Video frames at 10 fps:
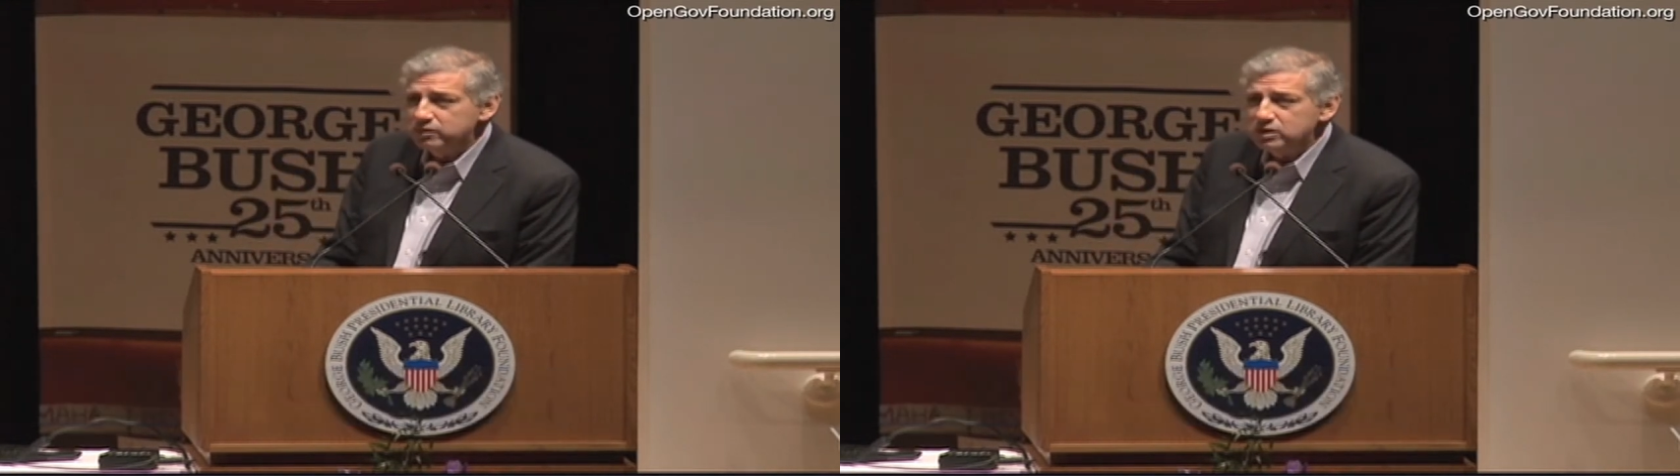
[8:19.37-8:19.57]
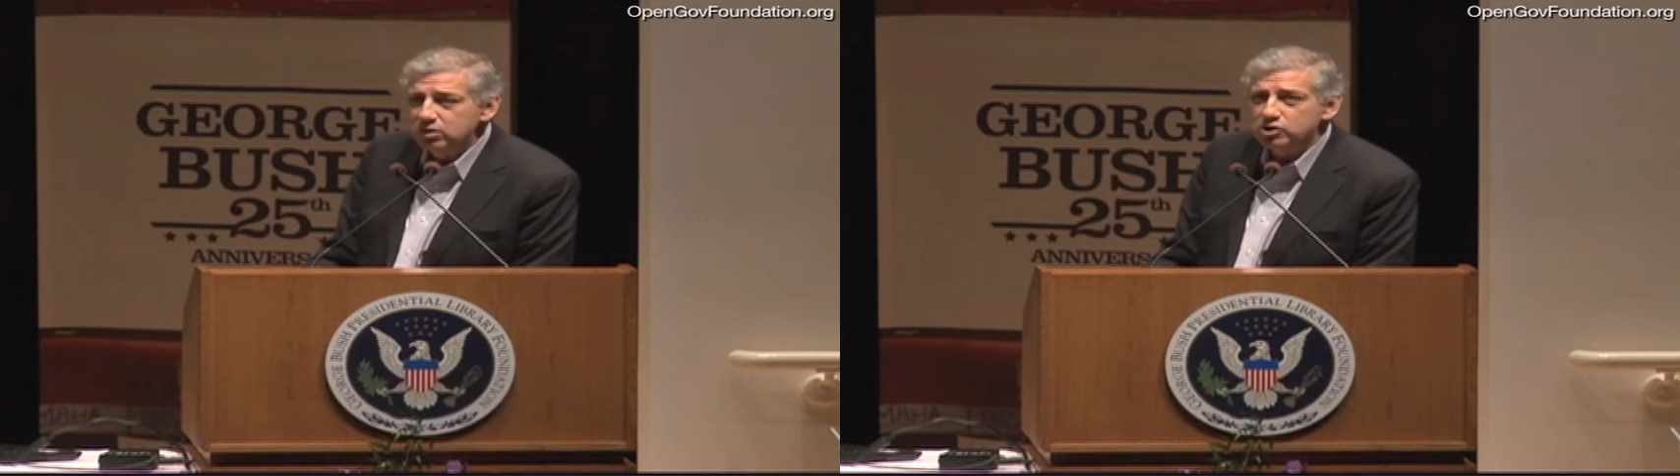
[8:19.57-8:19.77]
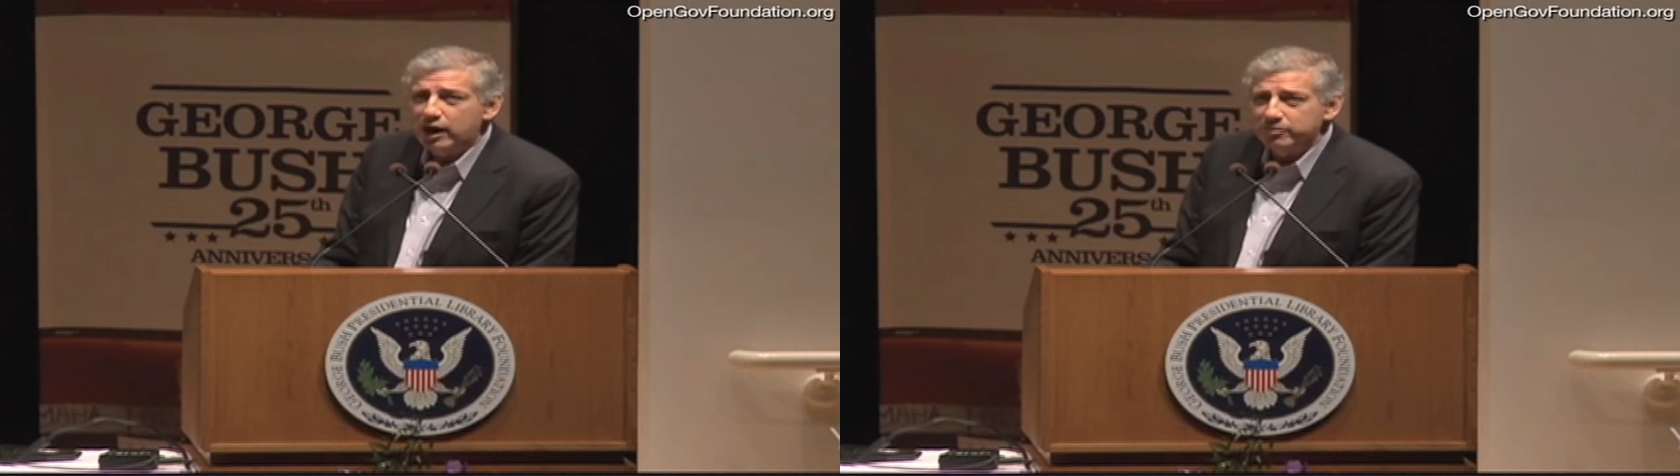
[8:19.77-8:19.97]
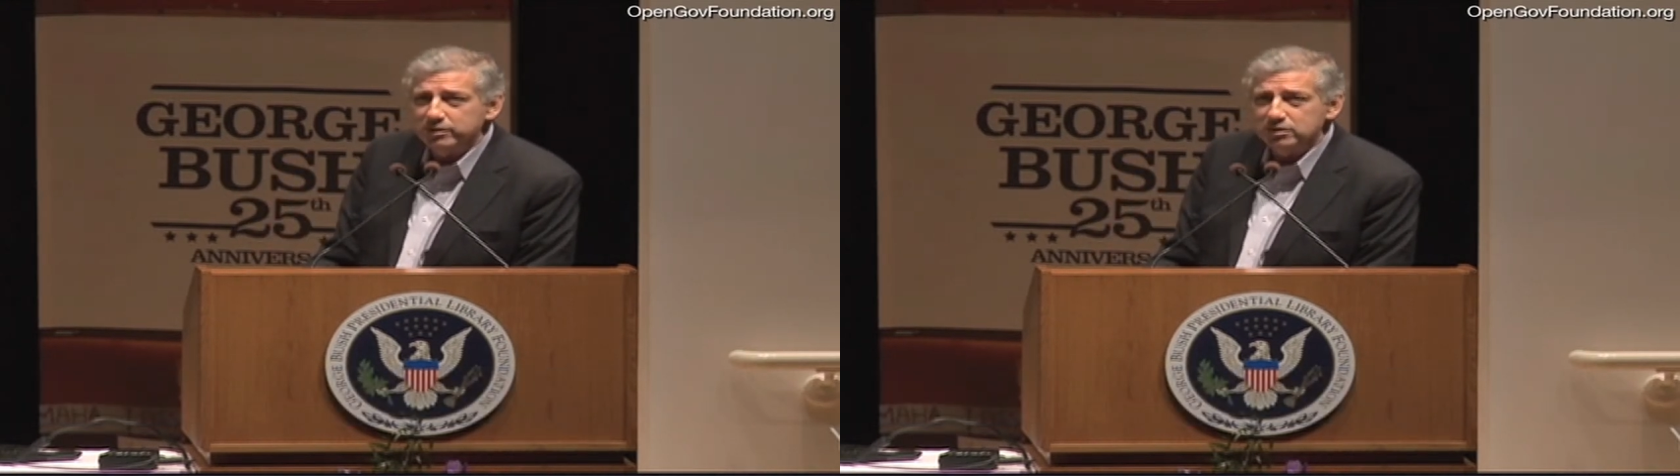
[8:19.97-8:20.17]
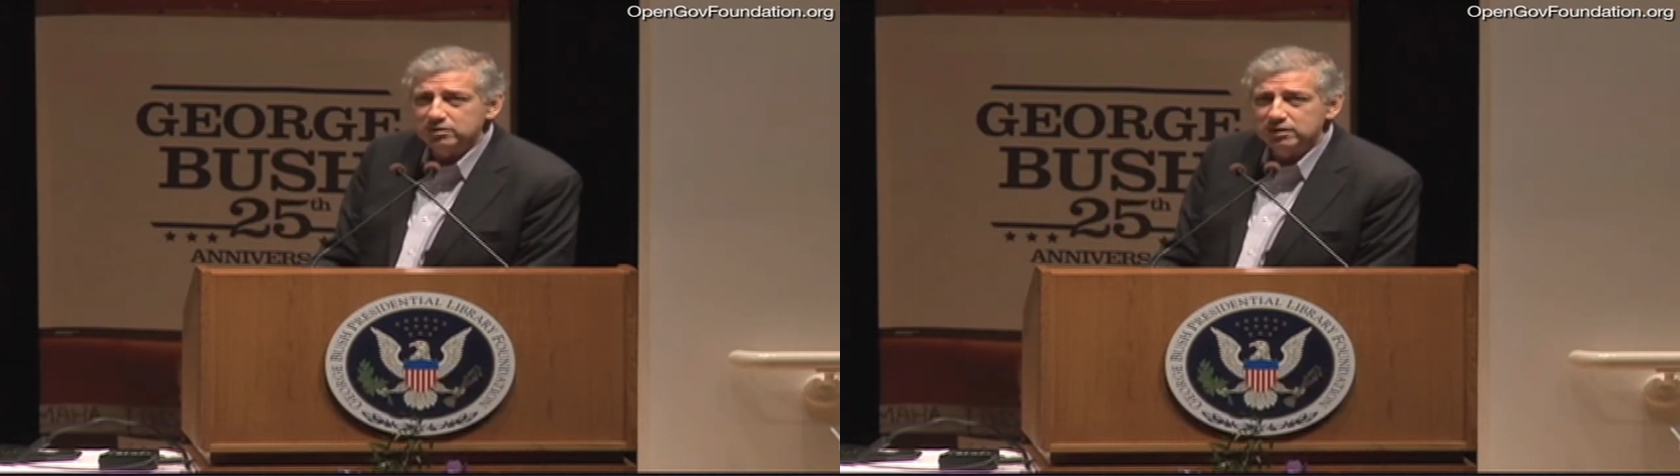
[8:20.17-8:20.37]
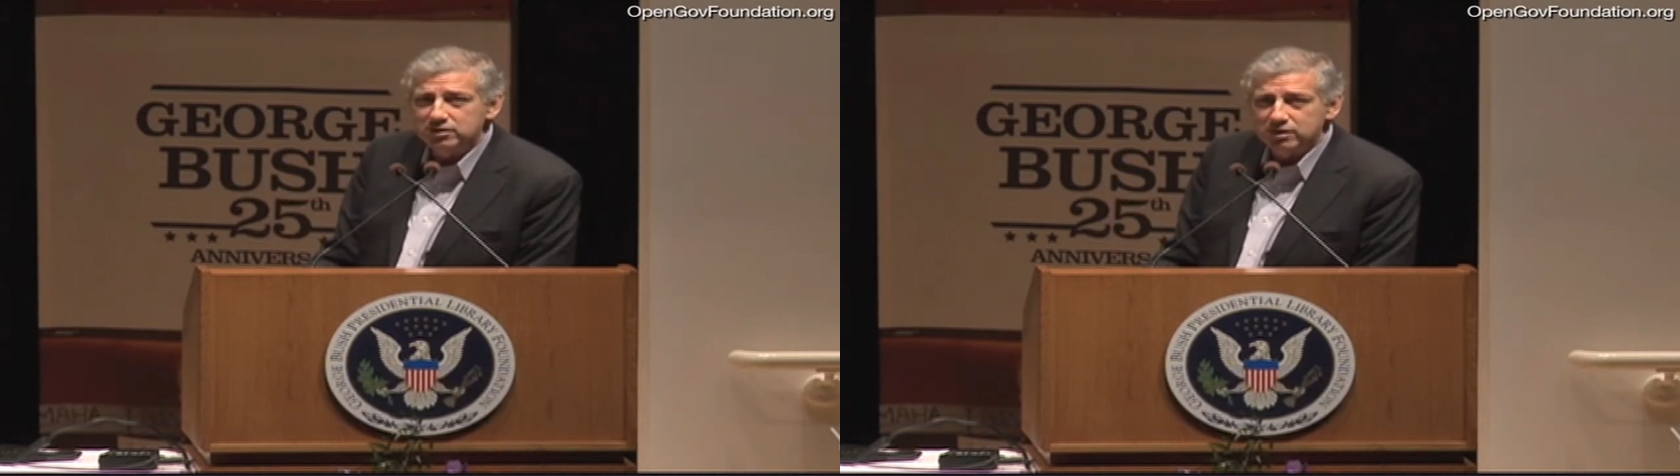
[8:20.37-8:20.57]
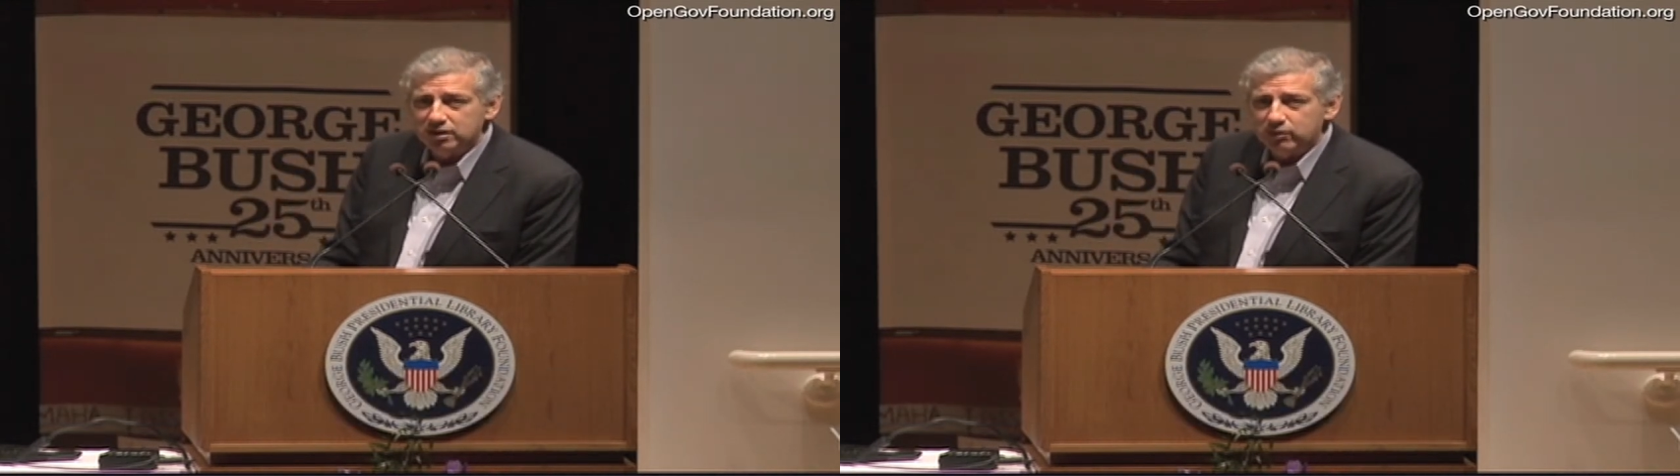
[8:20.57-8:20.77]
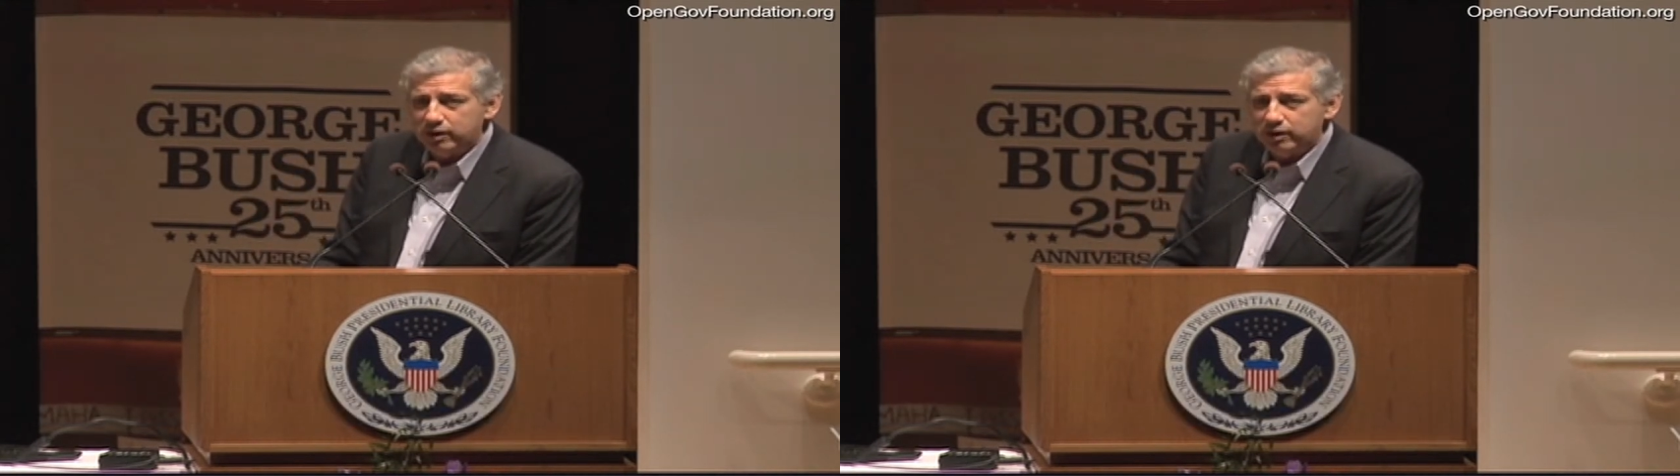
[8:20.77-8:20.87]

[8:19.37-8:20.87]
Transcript: huge opportunities and